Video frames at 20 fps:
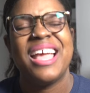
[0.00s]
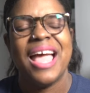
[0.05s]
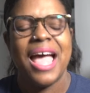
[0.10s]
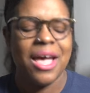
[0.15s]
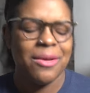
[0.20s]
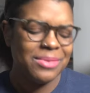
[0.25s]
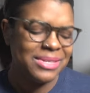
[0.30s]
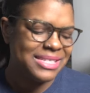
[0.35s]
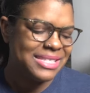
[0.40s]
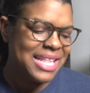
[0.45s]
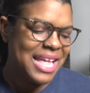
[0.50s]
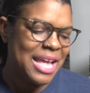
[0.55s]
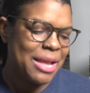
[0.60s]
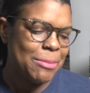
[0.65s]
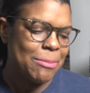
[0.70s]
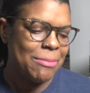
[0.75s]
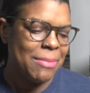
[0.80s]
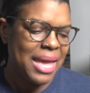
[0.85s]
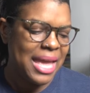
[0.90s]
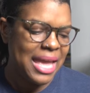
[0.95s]
I was like,
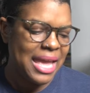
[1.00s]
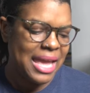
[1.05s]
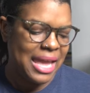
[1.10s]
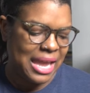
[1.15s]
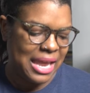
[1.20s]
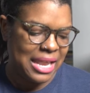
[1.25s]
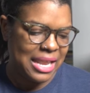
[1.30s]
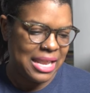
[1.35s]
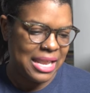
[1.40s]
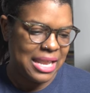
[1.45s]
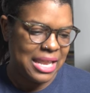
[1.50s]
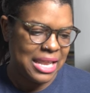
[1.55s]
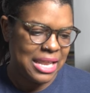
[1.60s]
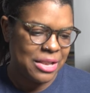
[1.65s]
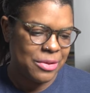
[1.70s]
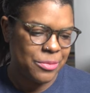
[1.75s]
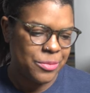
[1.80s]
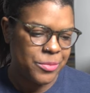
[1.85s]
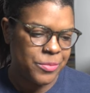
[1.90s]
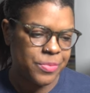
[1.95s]
man.
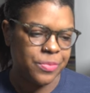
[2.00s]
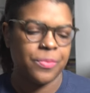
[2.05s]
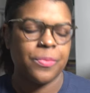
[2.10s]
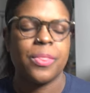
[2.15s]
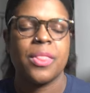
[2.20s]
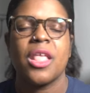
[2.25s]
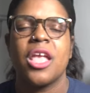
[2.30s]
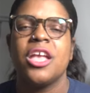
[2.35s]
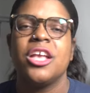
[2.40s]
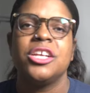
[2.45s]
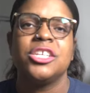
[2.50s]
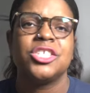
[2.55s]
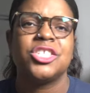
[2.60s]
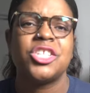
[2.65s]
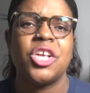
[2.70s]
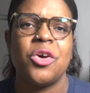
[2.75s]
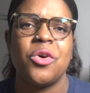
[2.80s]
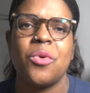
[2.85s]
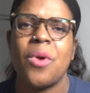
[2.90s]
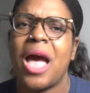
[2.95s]

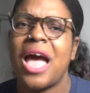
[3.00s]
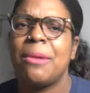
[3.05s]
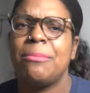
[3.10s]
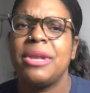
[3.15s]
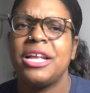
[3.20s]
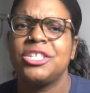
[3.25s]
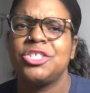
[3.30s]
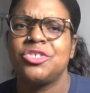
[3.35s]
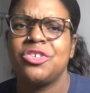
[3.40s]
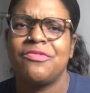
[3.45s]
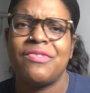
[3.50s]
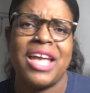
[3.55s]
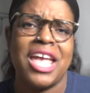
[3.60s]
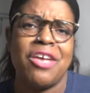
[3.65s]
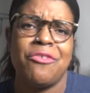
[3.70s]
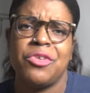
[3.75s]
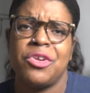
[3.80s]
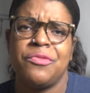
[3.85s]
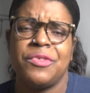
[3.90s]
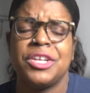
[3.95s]
So I'm not sure if I
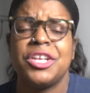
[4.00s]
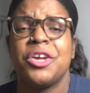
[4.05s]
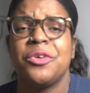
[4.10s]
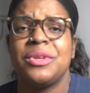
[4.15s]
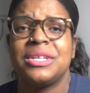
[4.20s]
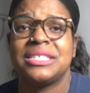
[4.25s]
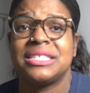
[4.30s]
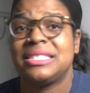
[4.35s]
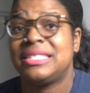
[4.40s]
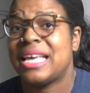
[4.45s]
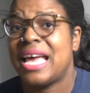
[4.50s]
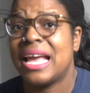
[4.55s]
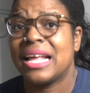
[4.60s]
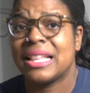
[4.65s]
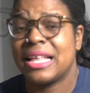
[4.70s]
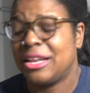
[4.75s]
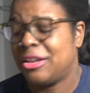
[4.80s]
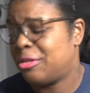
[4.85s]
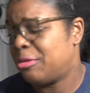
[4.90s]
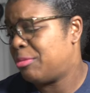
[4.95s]
ever even noticed the
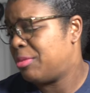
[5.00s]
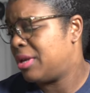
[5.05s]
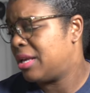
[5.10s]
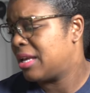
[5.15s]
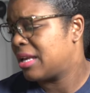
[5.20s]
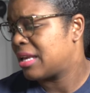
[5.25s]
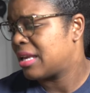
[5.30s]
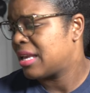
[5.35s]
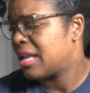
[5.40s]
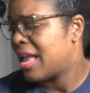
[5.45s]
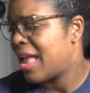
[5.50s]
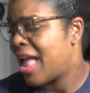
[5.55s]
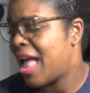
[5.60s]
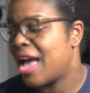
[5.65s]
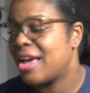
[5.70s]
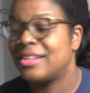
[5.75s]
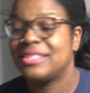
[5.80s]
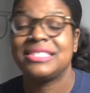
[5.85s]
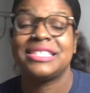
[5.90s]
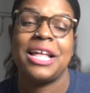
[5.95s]
tagline of the book.
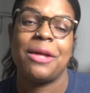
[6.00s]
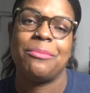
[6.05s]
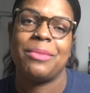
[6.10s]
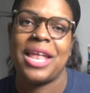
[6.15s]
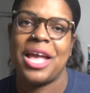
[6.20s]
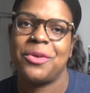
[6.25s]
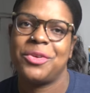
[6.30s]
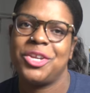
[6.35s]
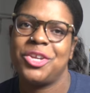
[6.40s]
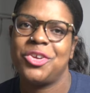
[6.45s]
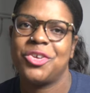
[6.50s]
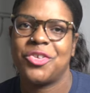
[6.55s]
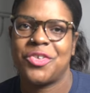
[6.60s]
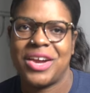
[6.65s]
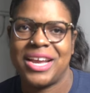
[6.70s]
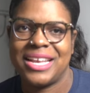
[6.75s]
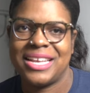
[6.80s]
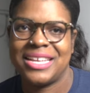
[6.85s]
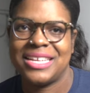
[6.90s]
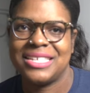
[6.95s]
How to stop doubting your
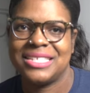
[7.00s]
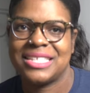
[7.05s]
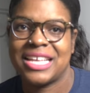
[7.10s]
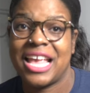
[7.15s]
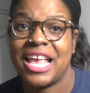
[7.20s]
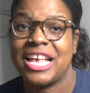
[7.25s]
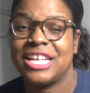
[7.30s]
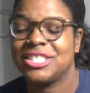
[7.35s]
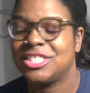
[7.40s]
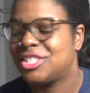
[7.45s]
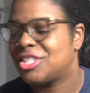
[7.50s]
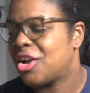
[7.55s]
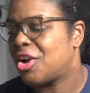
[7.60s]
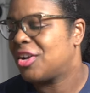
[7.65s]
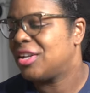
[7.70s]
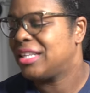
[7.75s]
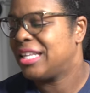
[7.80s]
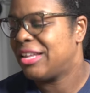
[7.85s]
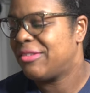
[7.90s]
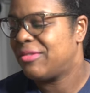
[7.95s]
greatness and
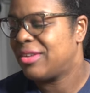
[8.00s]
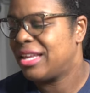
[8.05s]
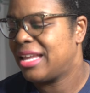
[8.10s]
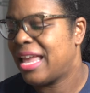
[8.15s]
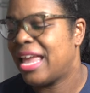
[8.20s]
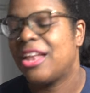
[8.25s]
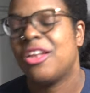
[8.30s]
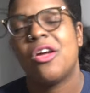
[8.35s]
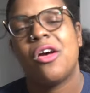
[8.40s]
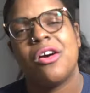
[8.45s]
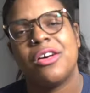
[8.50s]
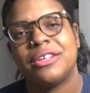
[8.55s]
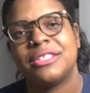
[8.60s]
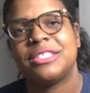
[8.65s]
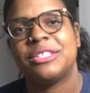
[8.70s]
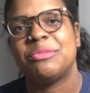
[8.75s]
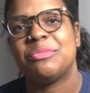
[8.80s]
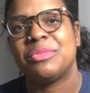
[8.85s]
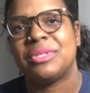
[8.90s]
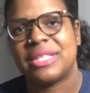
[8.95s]
start living an
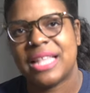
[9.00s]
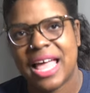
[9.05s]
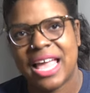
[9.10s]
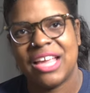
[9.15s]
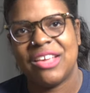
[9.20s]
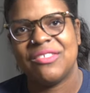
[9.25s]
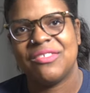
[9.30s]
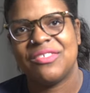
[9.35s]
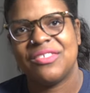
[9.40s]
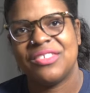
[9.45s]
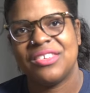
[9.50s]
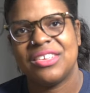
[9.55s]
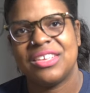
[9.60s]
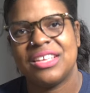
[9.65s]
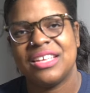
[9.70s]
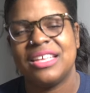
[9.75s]
awesome life.